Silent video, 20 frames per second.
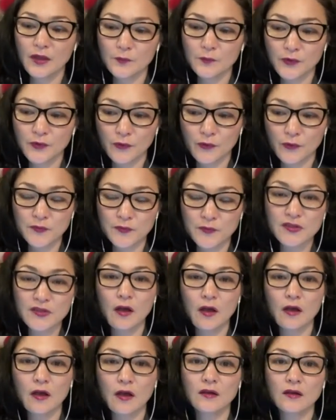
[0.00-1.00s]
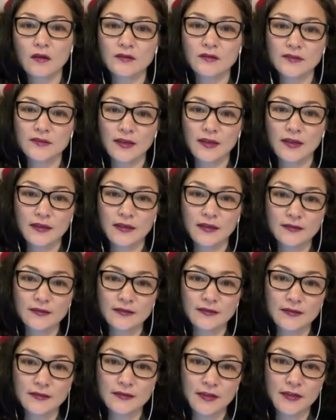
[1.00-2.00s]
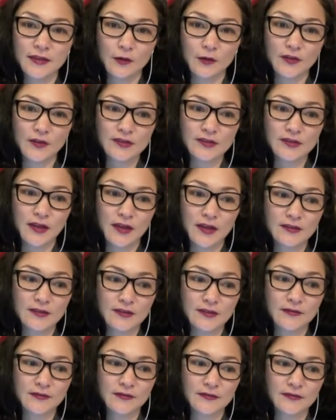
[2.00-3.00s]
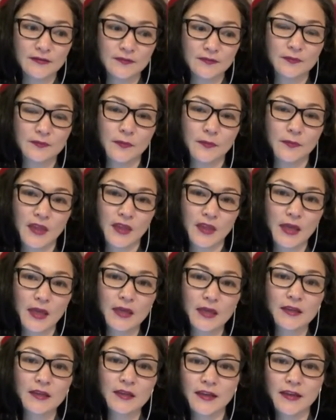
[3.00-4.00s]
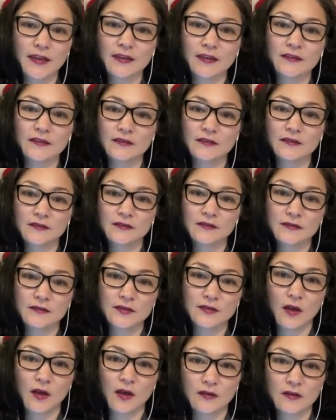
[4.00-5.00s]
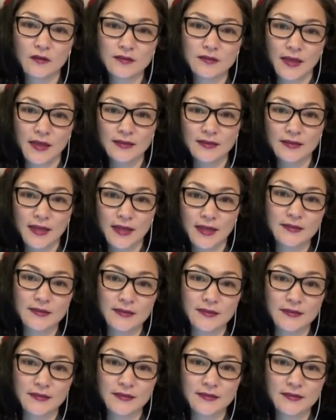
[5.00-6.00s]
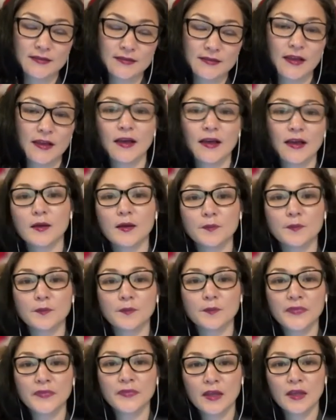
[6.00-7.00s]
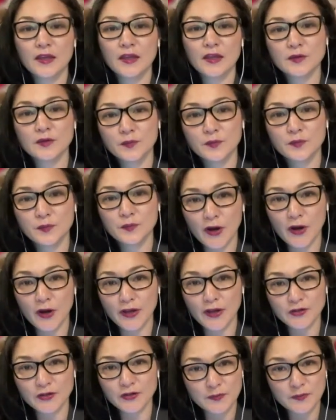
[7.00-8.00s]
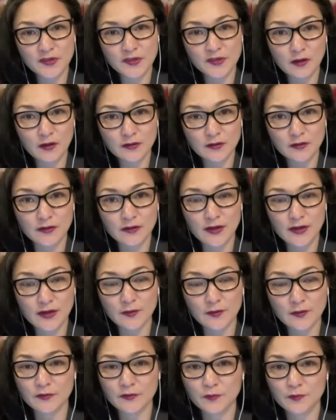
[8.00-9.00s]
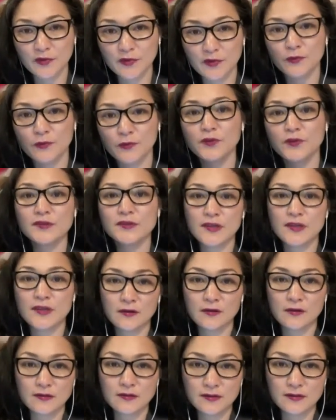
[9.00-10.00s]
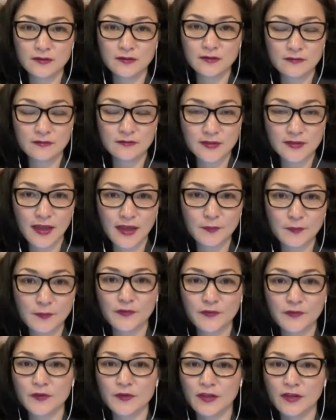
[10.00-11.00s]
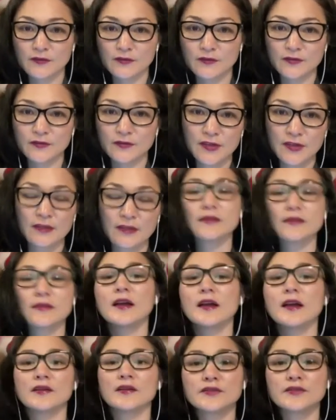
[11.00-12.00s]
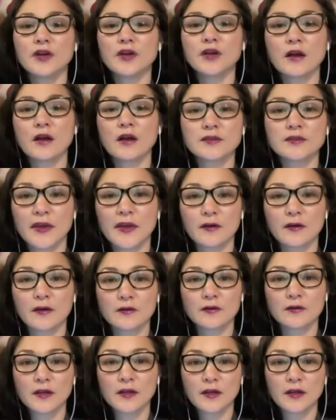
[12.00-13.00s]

performed songs and, these kinds of healing songs and dances in Brian Tripp's honor. And before the singers sang, before the dancers danced, they kind of talked about